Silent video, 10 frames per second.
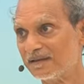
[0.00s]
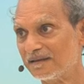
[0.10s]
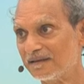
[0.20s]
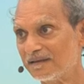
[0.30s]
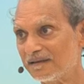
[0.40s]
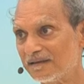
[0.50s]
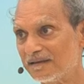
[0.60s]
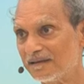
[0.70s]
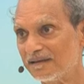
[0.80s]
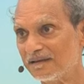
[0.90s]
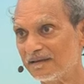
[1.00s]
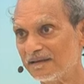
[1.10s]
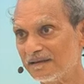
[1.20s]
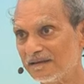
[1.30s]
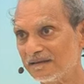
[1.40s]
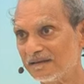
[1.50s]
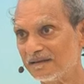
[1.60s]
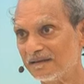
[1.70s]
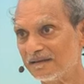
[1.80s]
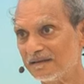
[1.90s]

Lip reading: No one is speaking in this clip.